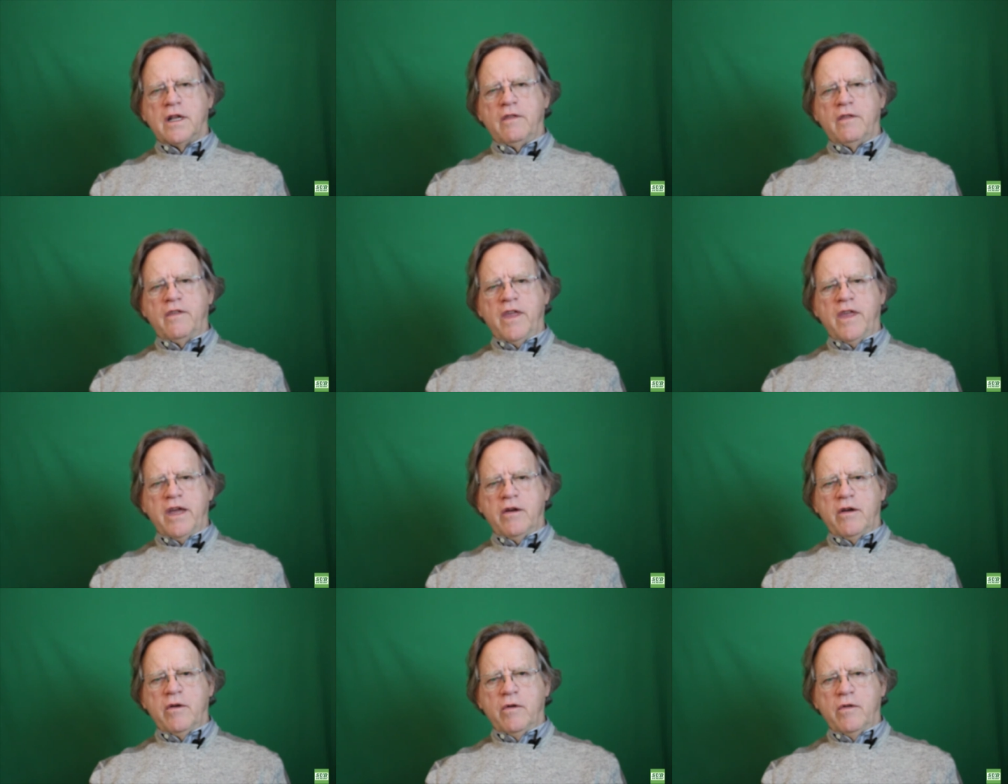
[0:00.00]
They
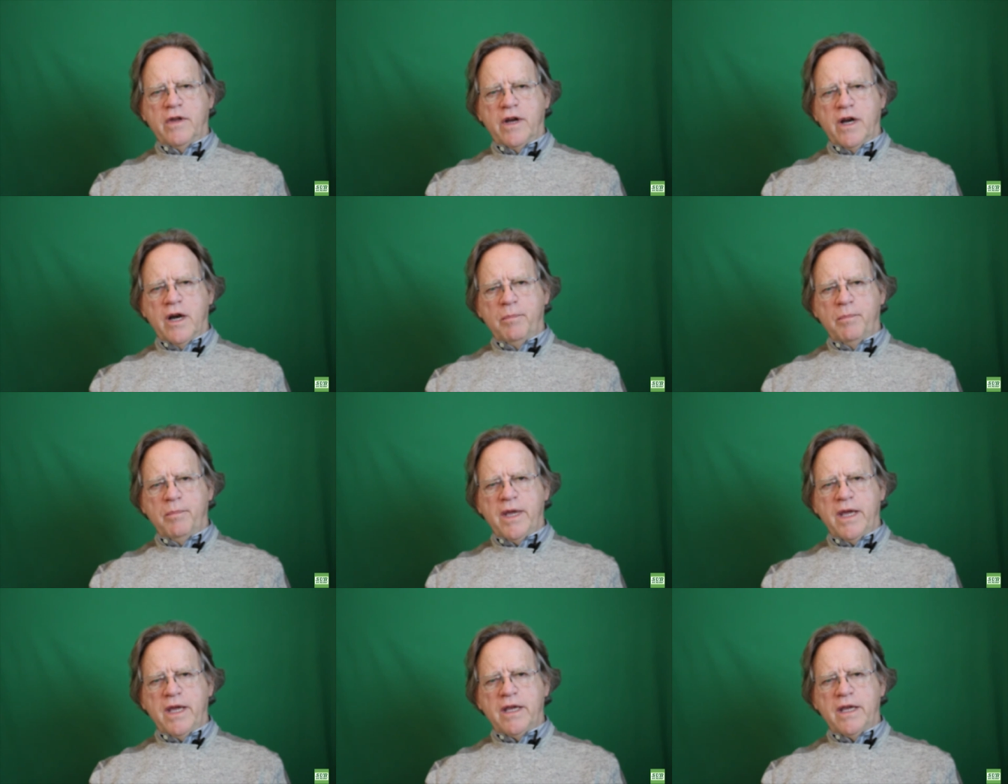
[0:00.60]
go their
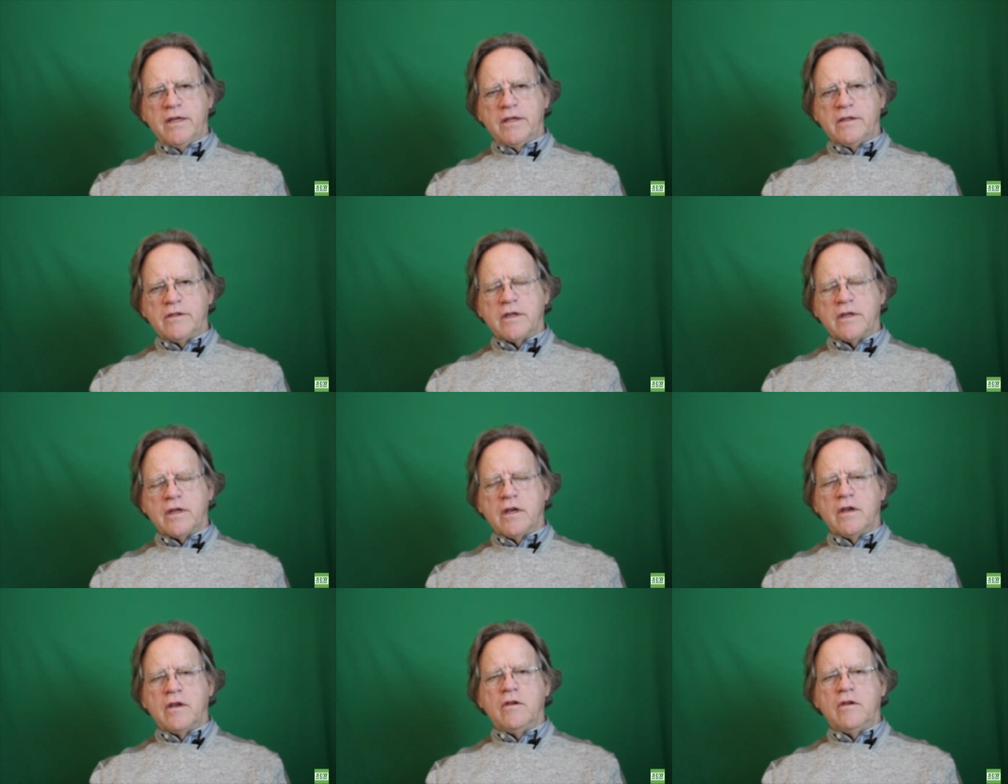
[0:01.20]
pace,
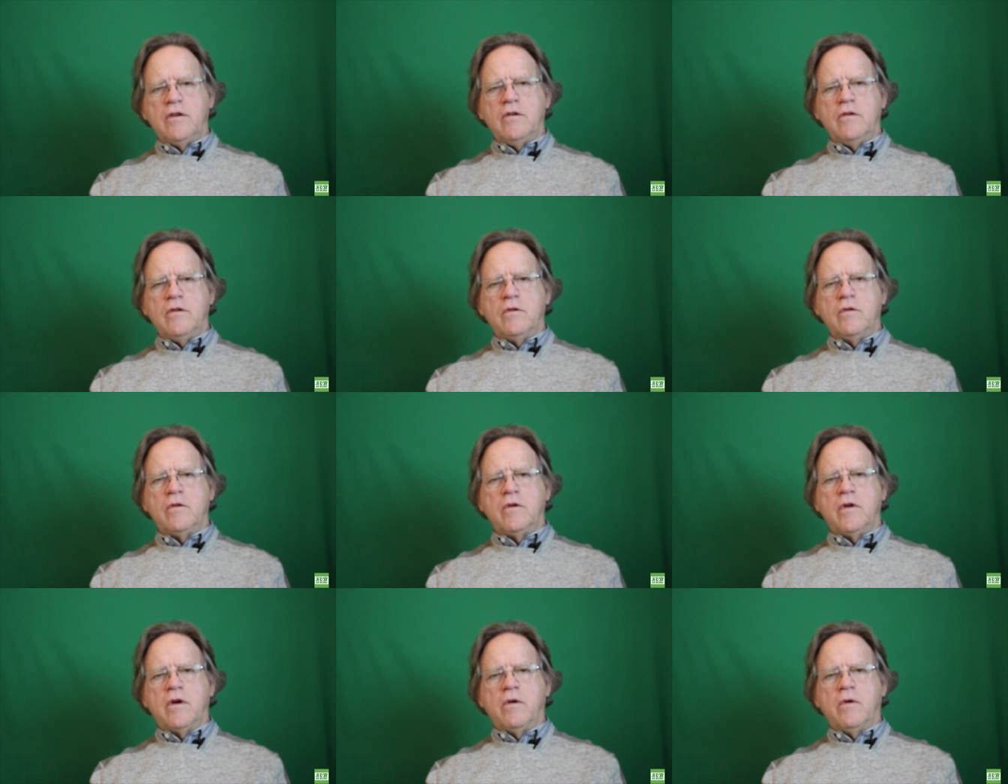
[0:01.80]
you
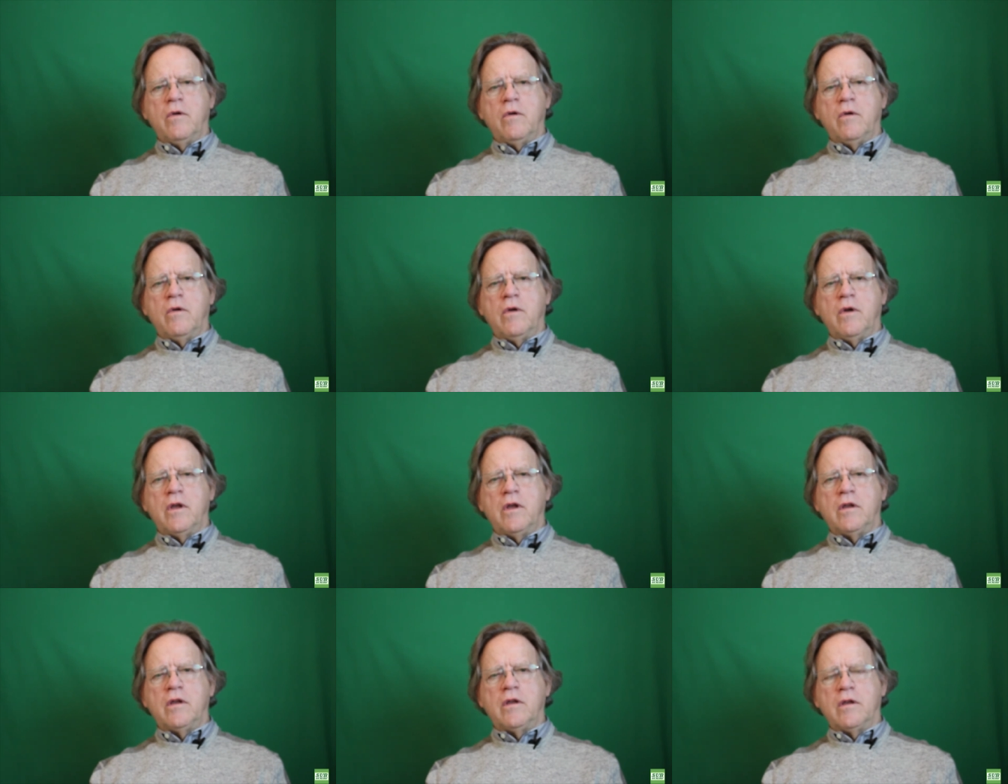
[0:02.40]
go
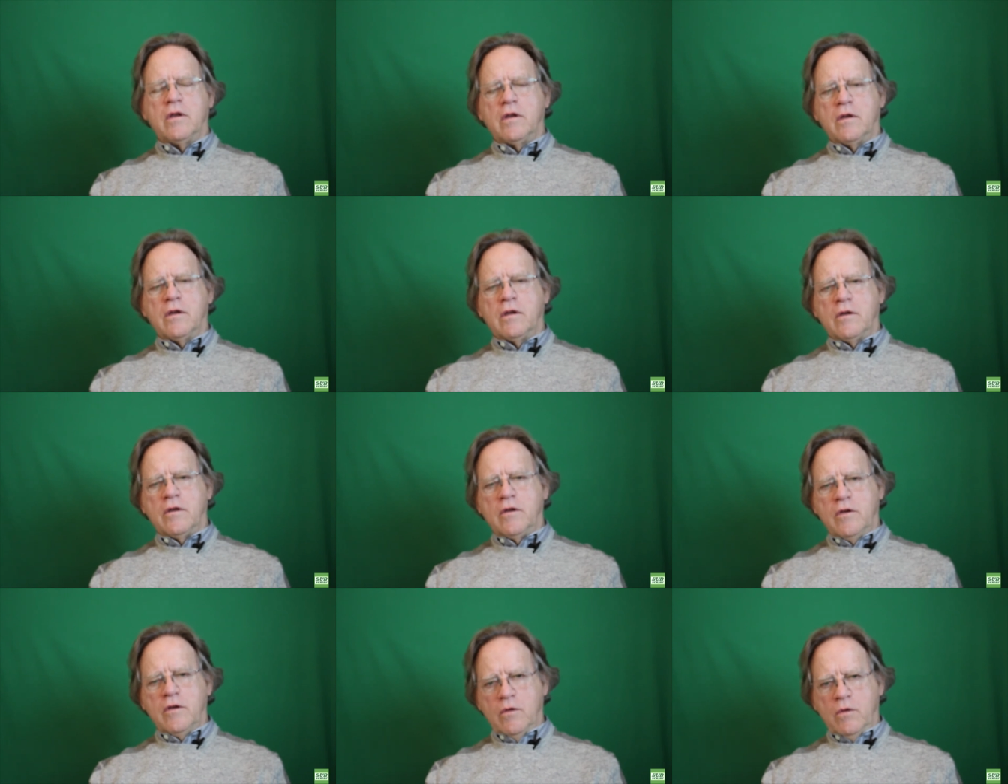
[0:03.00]

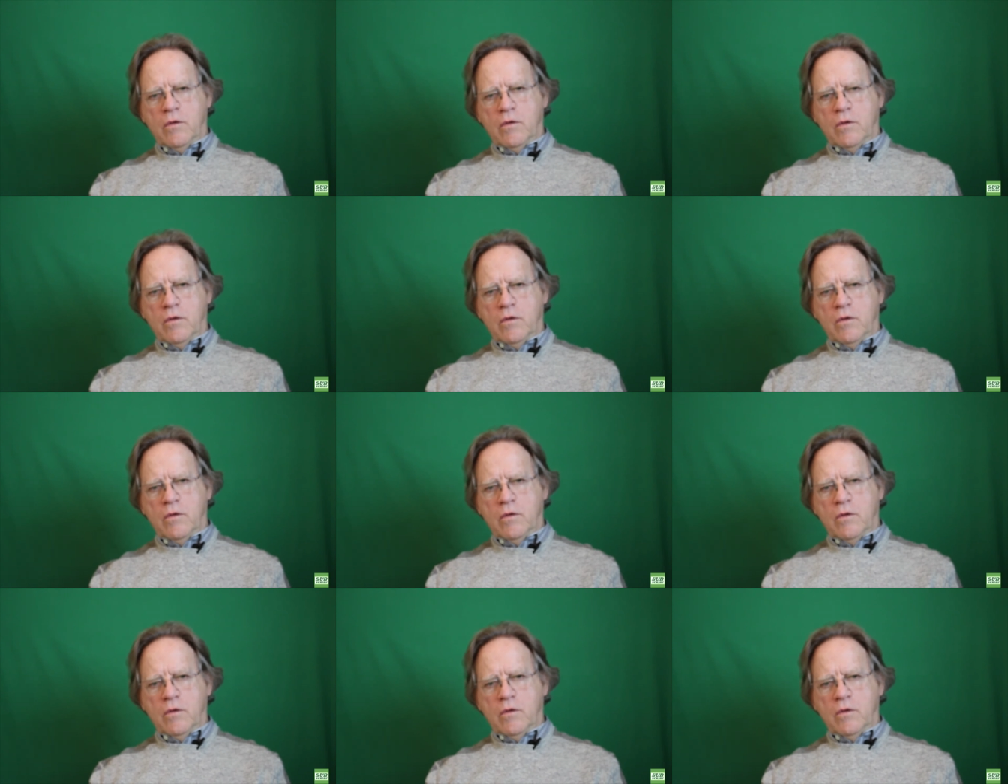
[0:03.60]
yours.